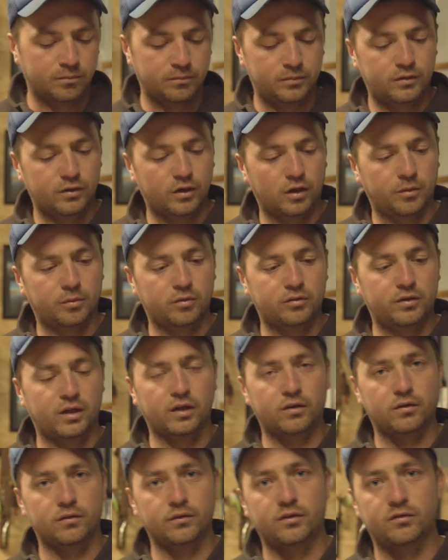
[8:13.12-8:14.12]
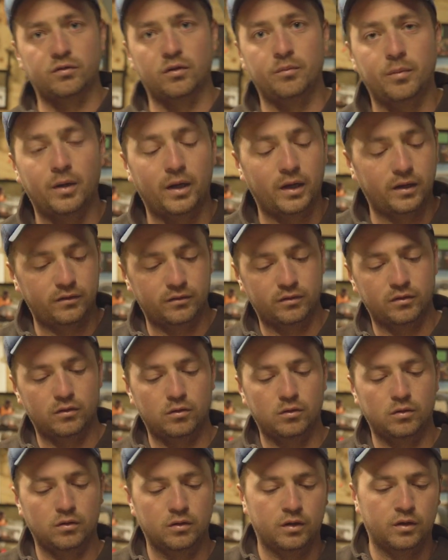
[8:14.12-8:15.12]
terminal tackle on the swim baits,
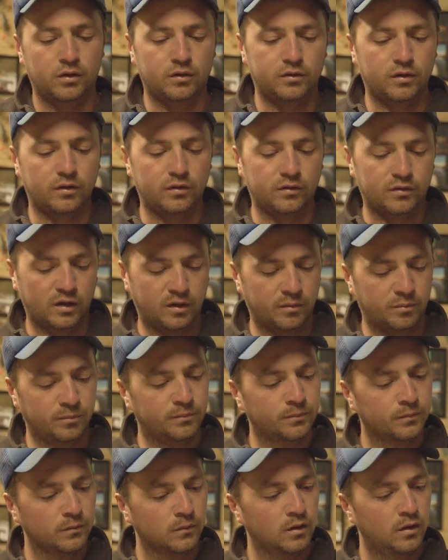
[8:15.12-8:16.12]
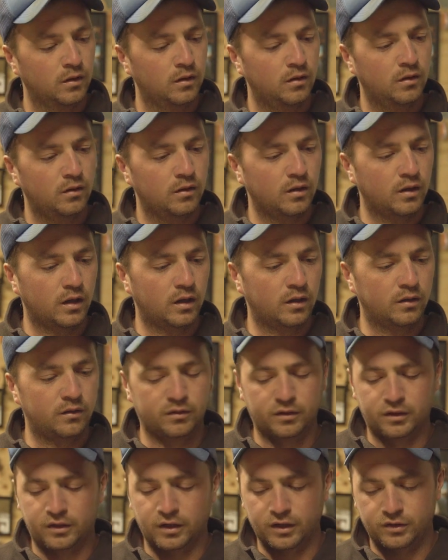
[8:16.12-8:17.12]
use them
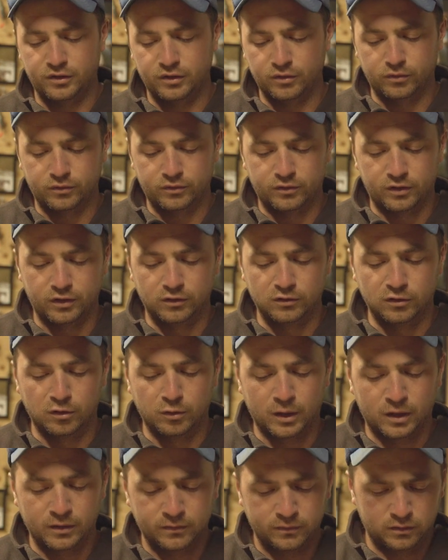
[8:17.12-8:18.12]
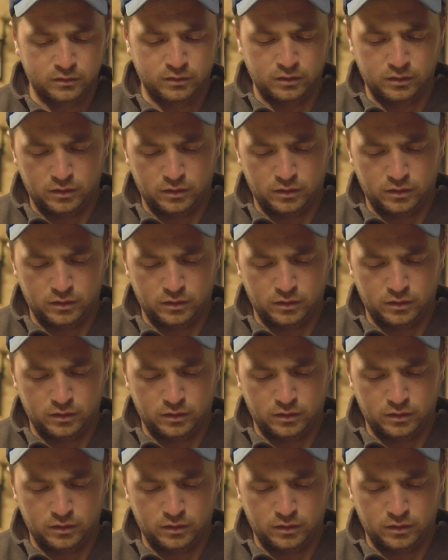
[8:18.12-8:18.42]
to attach your hooks to your lure.